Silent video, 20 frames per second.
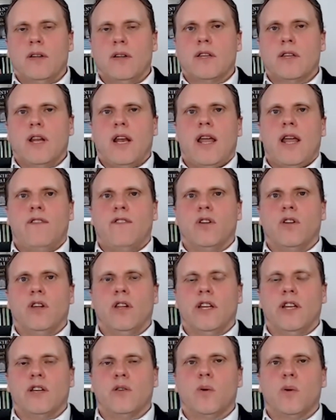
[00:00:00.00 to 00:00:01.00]
the
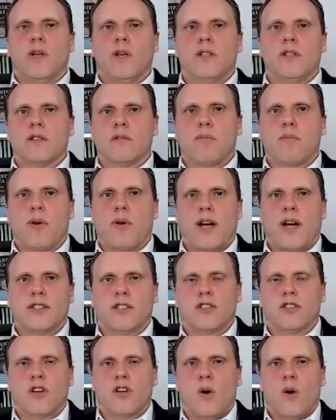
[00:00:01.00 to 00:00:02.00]
level in which
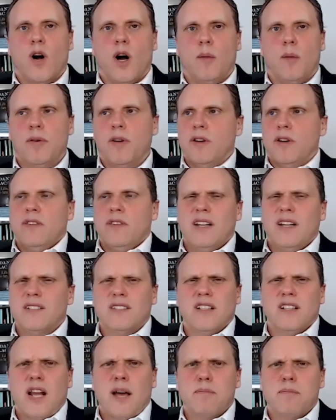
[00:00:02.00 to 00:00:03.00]
prices go up. That
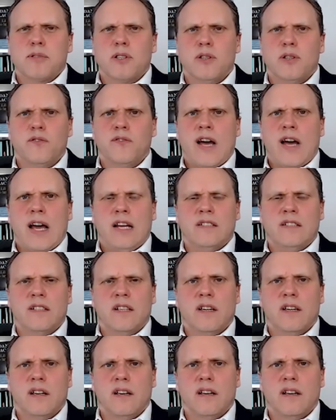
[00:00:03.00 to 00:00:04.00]
is an absolute
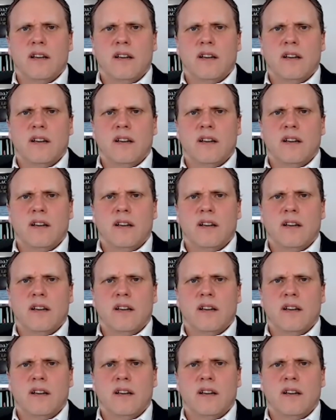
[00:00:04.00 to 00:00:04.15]
fallacy.